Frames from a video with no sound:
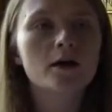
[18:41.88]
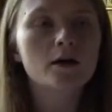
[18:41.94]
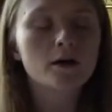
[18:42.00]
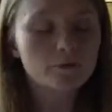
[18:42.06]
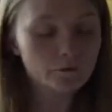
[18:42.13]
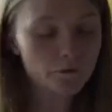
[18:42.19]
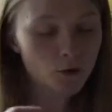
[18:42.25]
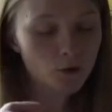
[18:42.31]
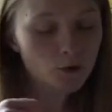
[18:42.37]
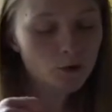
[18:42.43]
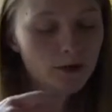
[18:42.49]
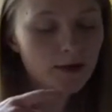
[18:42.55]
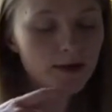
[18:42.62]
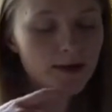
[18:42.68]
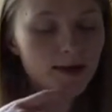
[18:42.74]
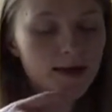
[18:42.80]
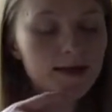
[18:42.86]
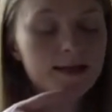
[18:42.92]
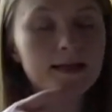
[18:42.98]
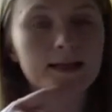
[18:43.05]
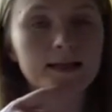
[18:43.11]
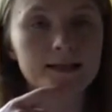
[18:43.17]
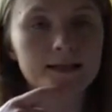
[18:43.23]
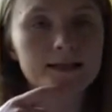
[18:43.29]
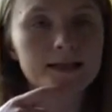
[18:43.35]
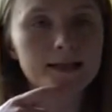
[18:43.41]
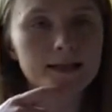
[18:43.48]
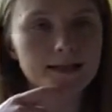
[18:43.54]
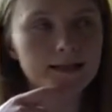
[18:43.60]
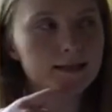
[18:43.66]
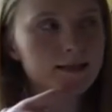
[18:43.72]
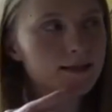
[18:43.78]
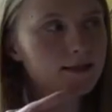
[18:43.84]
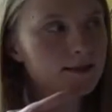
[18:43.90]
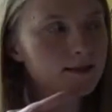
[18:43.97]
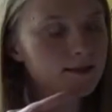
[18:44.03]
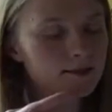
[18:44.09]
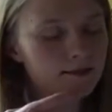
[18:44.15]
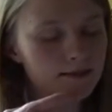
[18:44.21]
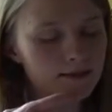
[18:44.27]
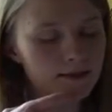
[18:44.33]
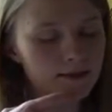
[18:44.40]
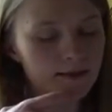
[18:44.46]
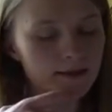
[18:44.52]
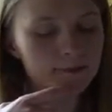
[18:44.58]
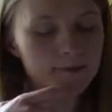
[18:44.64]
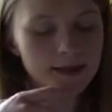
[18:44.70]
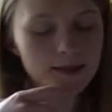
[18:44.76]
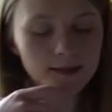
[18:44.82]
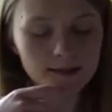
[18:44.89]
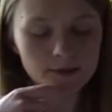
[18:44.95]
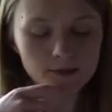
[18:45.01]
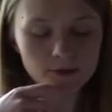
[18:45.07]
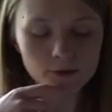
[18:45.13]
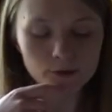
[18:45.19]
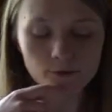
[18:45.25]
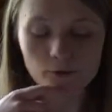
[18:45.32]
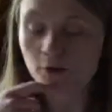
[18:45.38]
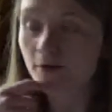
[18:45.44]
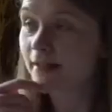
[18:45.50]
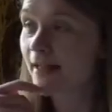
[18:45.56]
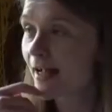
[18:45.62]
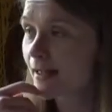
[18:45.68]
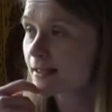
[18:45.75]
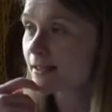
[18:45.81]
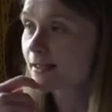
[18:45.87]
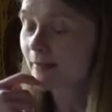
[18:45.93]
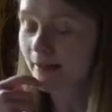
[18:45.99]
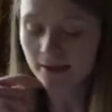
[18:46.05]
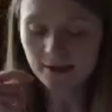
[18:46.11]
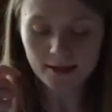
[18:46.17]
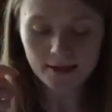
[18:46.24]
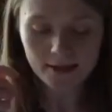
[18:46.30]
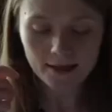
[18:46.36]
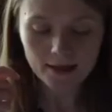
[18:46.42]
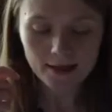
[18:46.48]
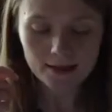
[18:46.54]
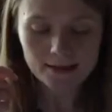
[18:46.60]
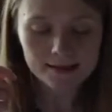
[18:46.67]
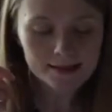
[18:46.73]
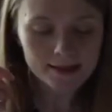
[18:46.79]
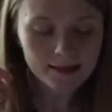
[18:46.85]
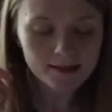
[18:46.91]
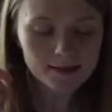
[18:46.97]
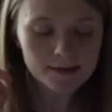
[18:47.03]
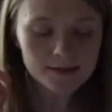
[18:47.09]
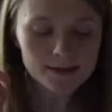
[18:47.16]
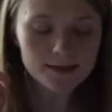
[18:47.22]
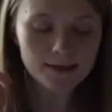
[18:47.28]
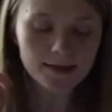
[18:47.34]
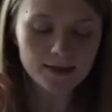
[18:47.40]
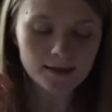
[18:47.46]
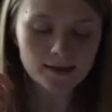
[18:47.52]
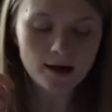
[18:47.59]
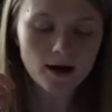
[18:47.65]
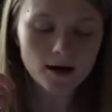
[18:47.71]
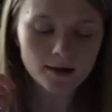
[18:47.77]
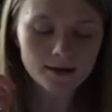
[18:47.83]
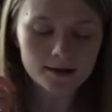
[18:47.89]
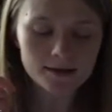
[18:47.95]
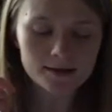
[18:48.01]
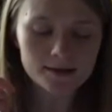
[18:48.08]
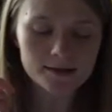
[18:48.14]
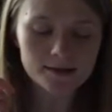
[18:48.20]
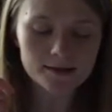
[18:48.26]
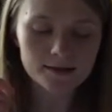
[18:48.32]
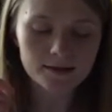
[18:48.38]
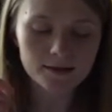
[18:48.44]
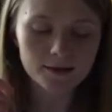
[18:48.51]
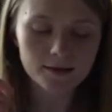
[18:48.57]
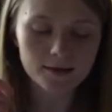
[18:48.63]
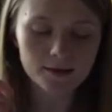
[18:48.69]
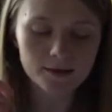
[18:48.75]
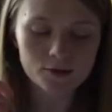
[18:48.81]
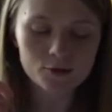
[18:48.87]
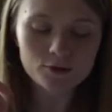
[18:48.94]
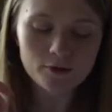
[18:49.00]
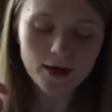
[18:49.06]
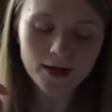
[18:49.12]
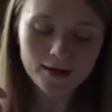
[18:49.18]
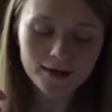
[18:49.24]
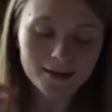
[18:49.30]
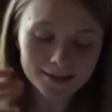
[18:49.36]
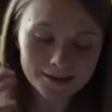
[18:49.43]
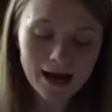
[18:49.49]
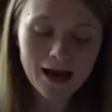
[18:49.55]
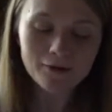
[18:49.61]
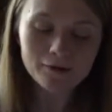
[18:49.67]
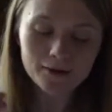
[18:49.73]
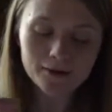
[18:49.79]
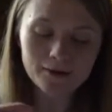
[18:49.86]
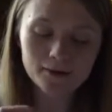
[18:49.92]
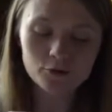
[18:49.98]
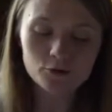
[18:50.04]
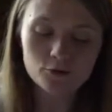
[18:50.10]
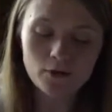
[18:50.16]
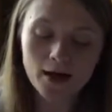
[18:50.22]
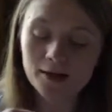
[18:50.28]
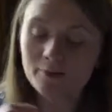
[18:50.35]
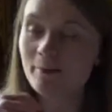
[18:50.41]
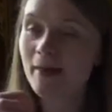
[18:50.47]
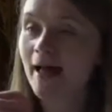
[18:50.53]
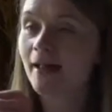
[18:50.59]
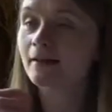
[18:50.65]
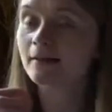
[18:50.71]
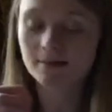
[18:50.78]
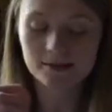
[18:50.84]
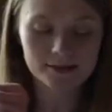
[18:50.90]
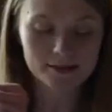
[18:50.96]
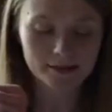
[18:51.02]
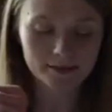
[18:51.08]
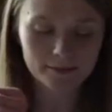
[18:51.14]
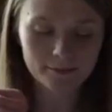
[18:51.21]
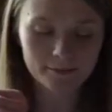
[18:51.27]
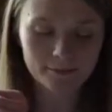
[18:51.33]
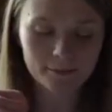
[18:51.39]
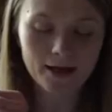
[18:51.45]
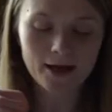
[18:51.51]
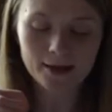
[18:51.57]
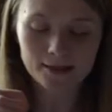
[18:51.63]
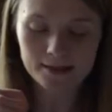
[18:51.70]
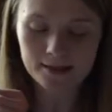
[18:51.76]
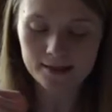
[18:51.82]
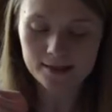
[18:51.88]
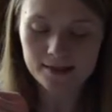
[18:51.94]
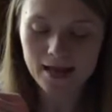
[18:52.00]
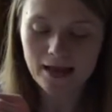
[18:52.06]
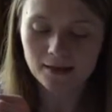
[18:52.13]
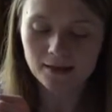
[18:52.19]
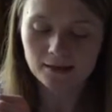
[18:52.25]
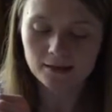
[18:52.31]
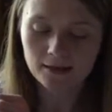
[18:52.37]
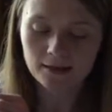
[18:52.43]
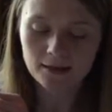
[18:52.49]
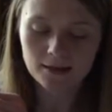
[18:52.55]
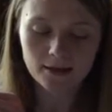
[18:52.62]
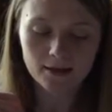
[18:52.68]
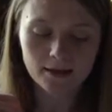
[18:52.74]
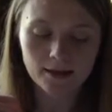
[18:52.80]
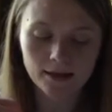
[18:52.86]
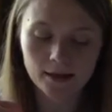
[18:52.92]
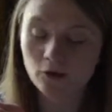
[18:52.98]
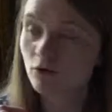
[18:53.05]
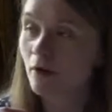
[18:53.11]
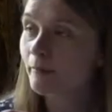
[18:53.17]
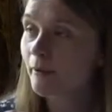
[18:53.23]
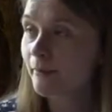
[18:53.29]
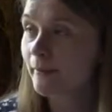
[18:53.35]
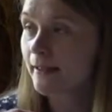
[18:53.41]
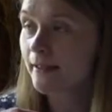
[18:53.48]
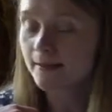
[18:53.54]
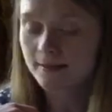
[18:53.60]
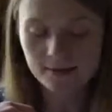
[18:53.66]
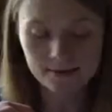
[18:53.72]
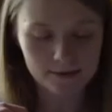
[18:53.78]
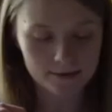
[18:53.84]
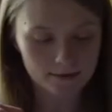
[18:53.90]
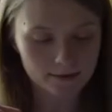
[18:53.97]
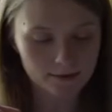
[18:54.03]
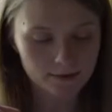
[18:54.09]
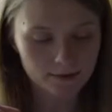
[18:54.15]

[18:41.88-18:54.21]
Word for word: Her foal had lately died, Abdullah, who rode next to me, had skinned the little carcass and, and carried the dry pelt behind his saddle like a crupper piece.